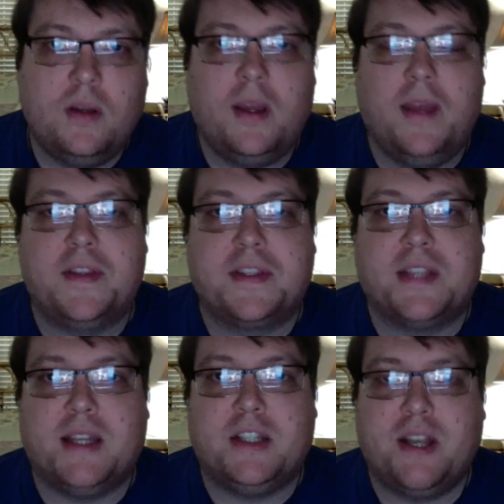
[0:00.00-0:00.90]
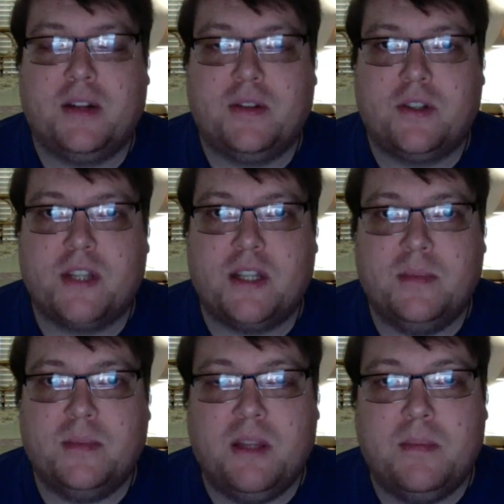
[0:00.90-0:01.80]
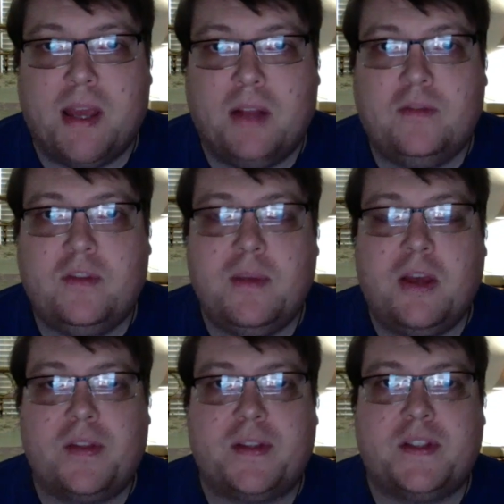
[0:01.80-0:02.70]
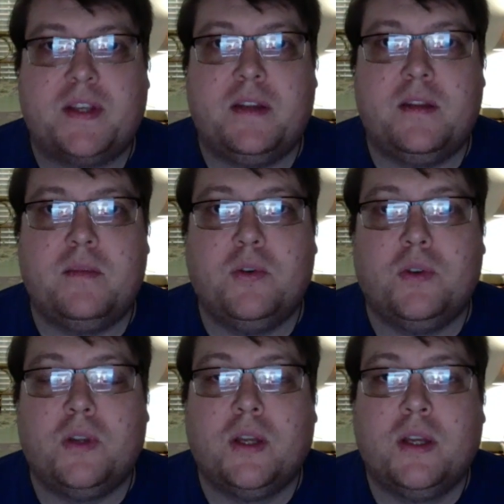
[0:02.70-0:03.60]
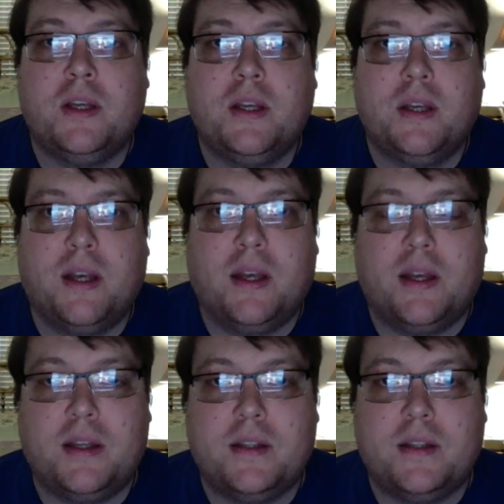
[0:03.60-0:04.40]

And the side channels are said to be the male and female, the sun and the moon.